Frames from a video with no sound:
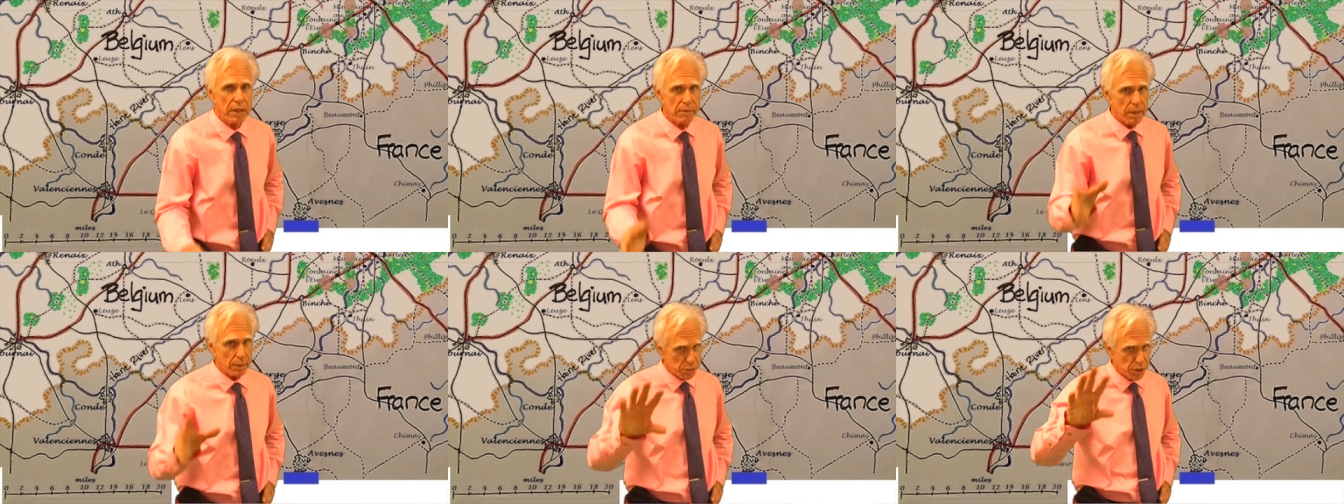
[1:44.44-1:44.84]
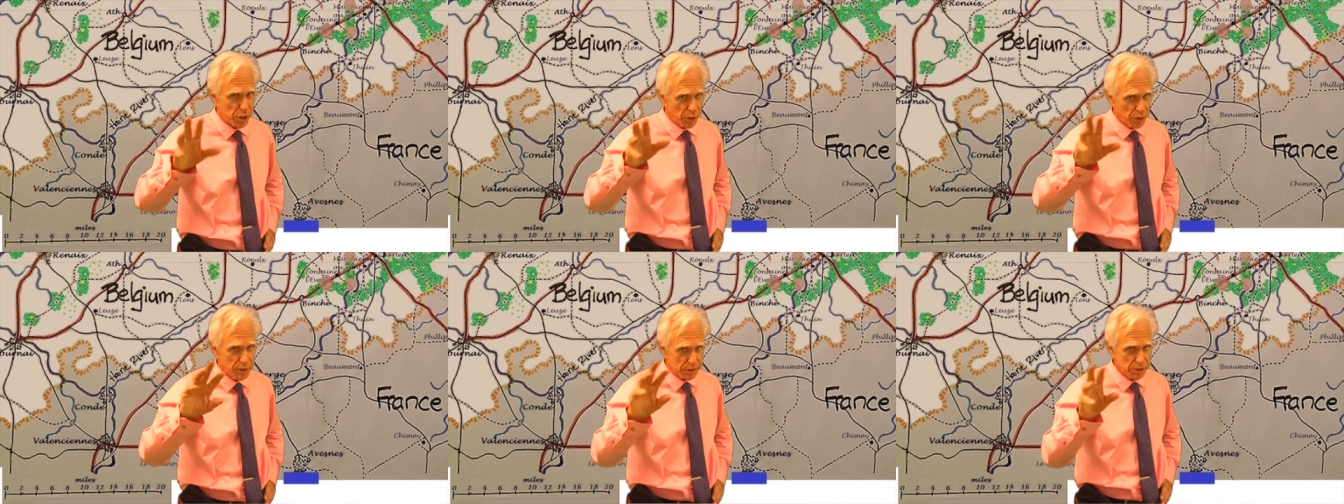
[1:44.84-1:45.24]

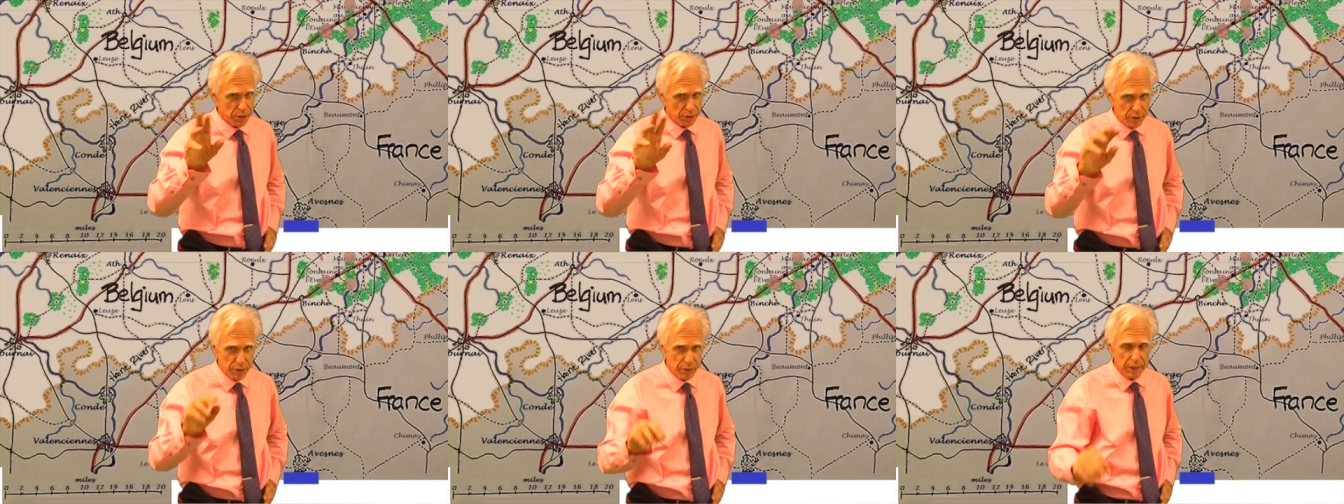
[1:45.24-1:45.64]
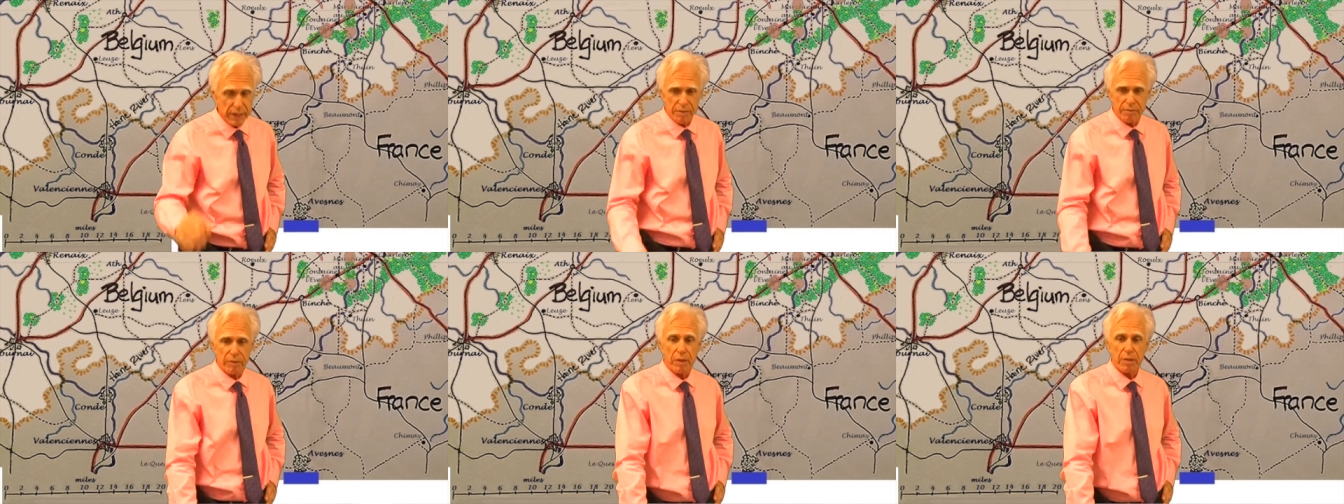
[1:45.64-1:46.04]
obscure to you in
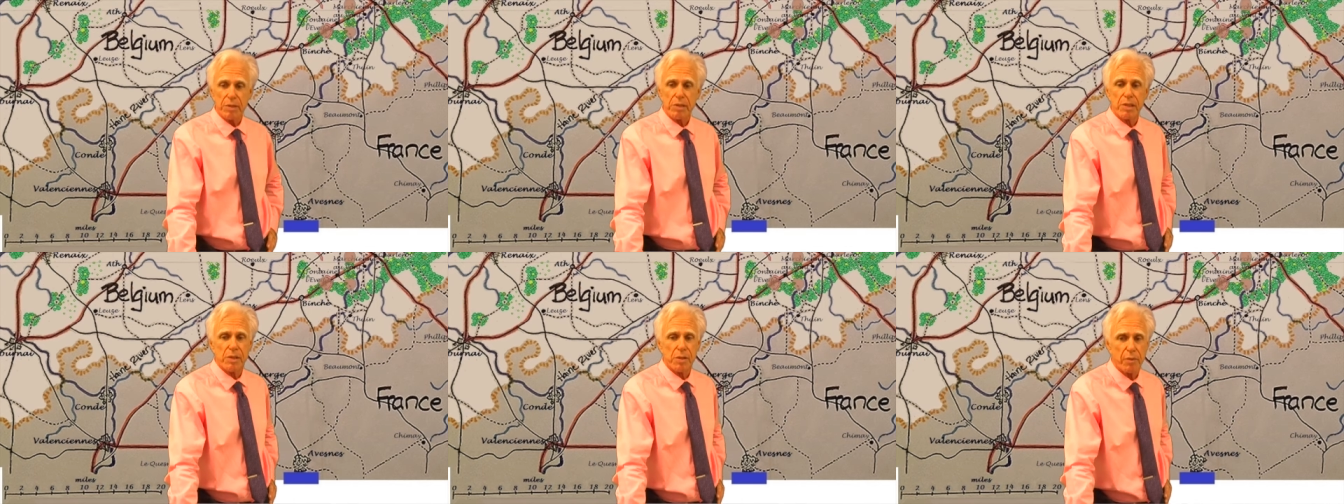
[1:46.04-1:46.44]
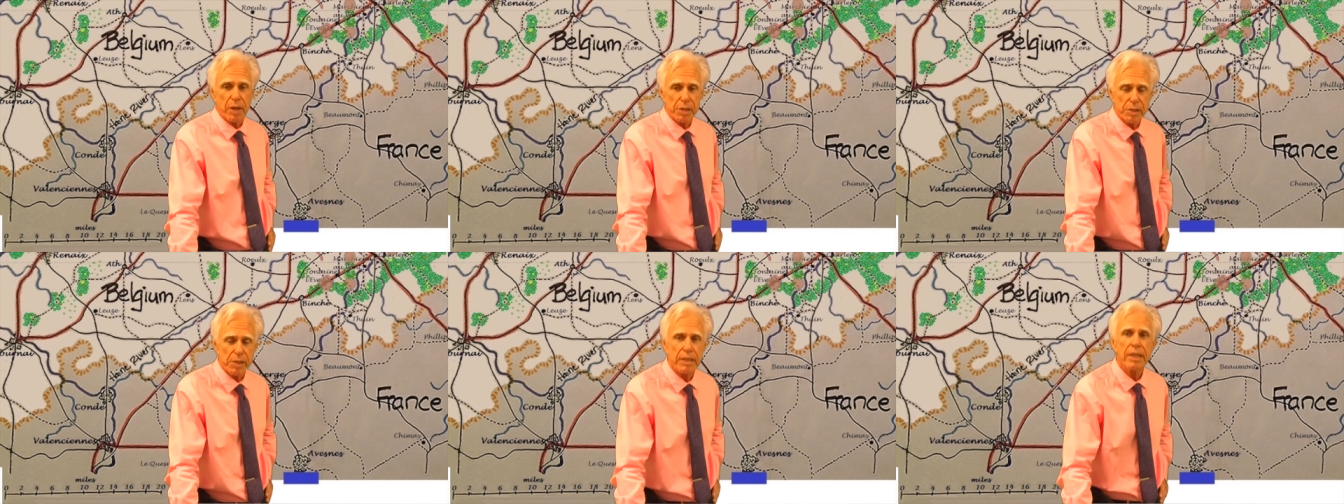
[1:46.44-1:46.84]
a fluid
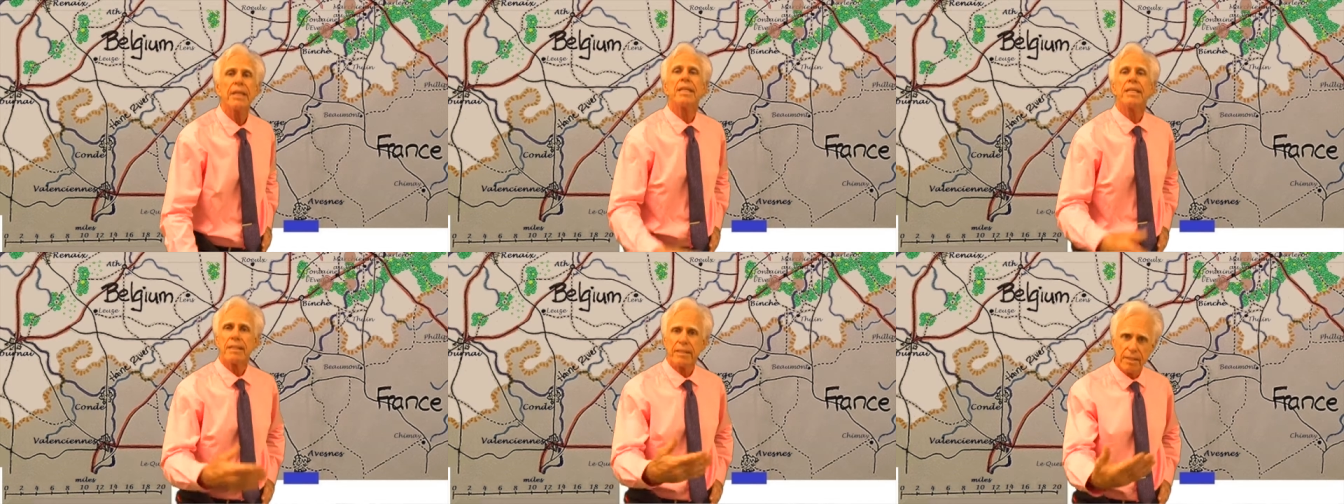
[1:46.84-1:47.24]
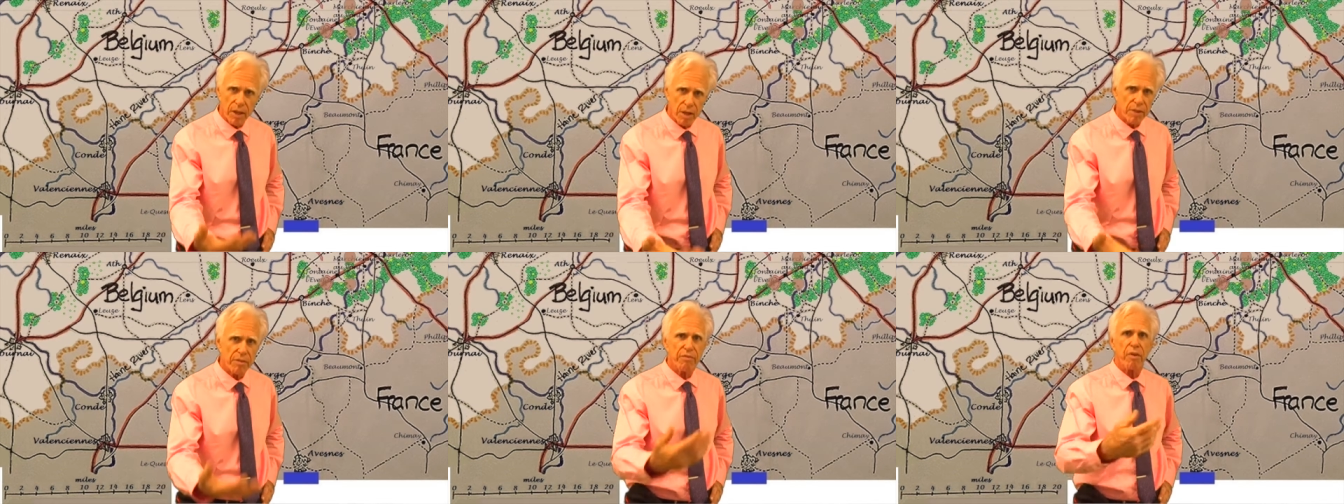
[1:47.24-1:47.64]
situation,
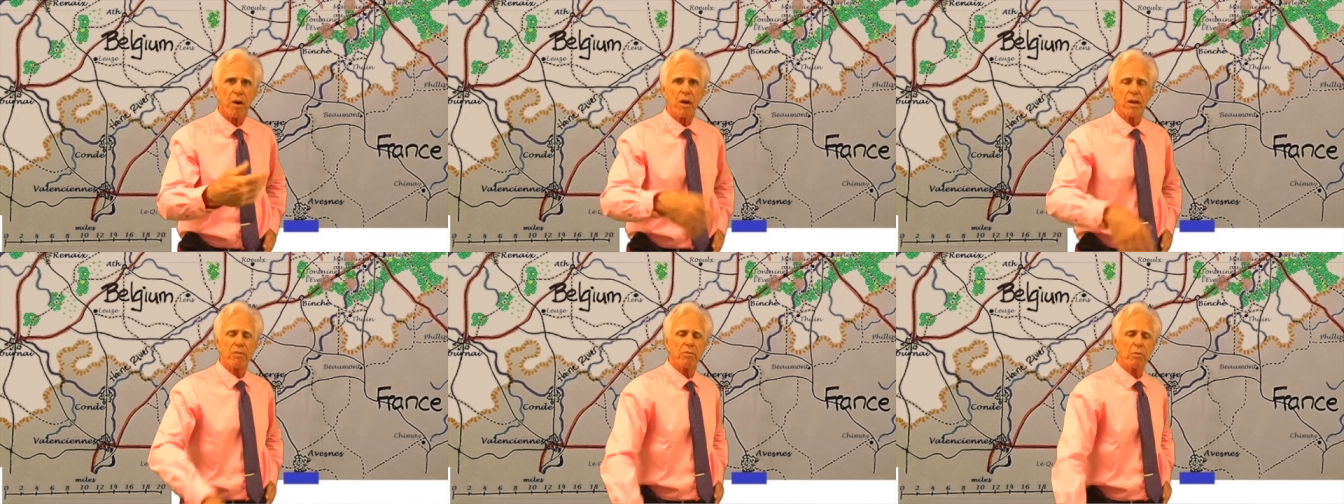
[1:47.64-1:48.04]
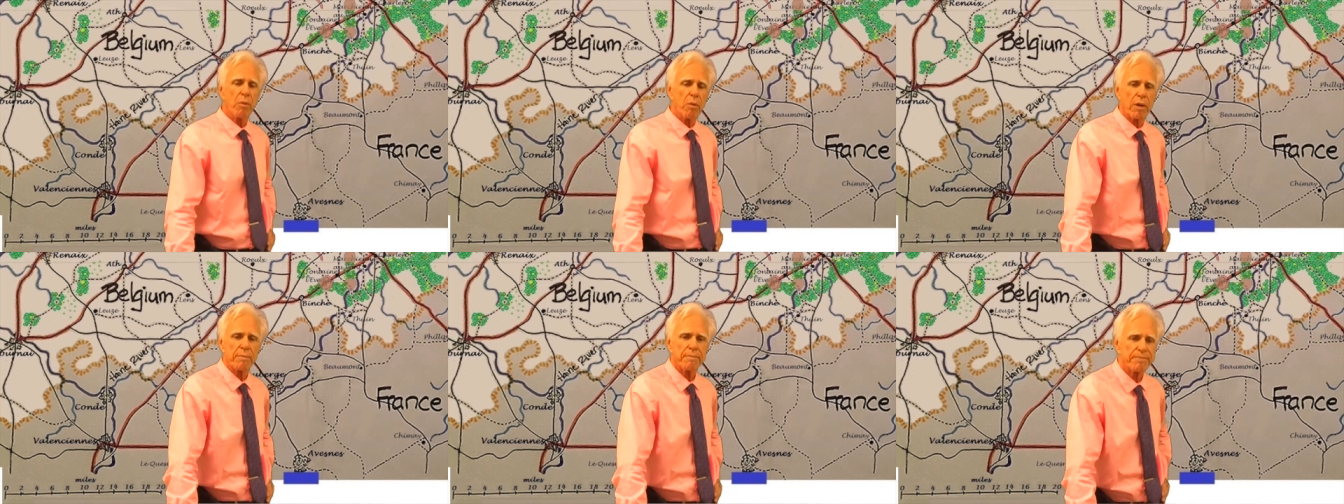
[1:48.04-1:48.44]
called the fog of
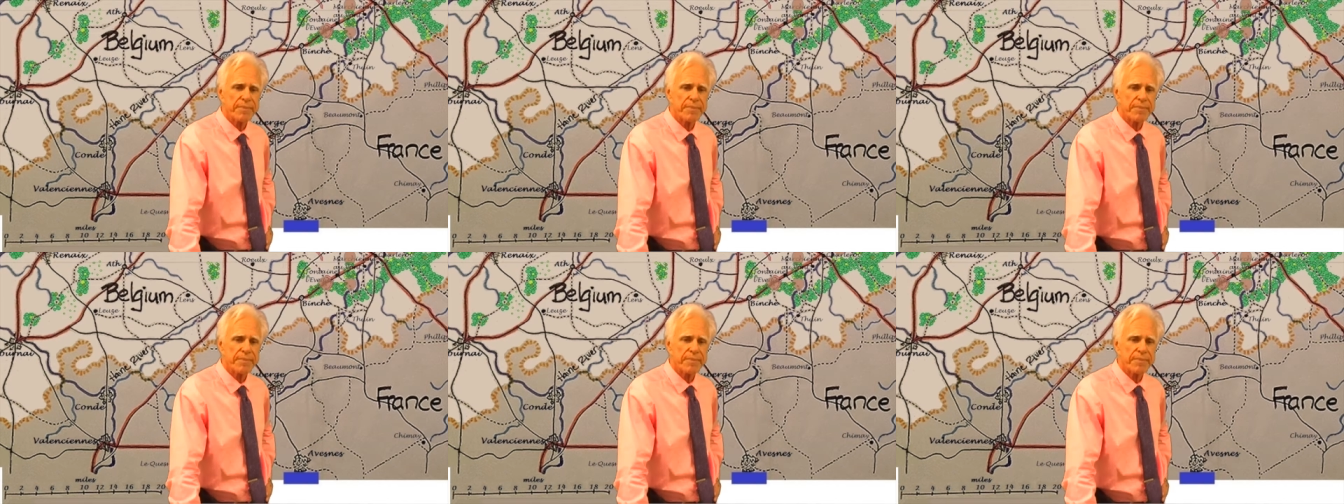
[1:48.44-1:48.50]
war.